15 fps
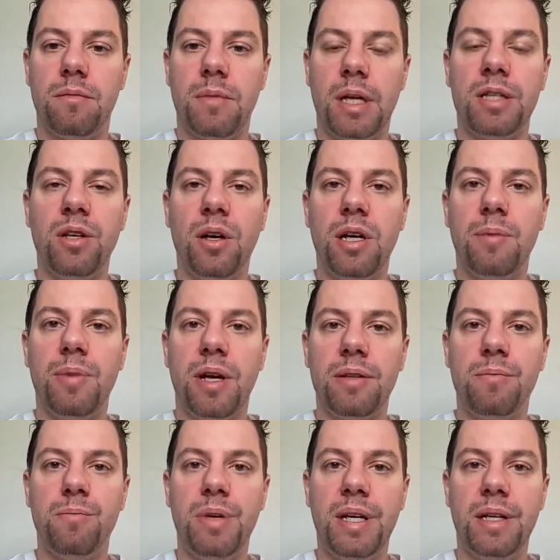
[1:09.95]
I talk
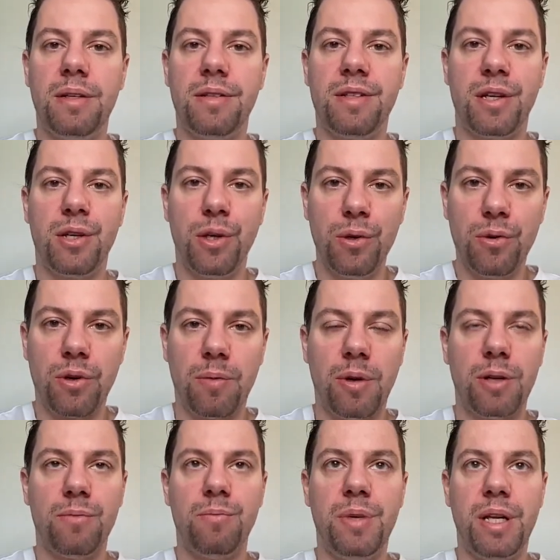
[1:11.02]
about being secure,
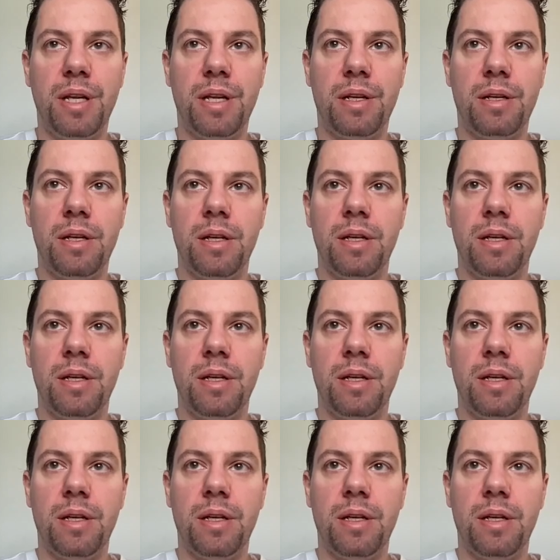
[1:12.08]
about being,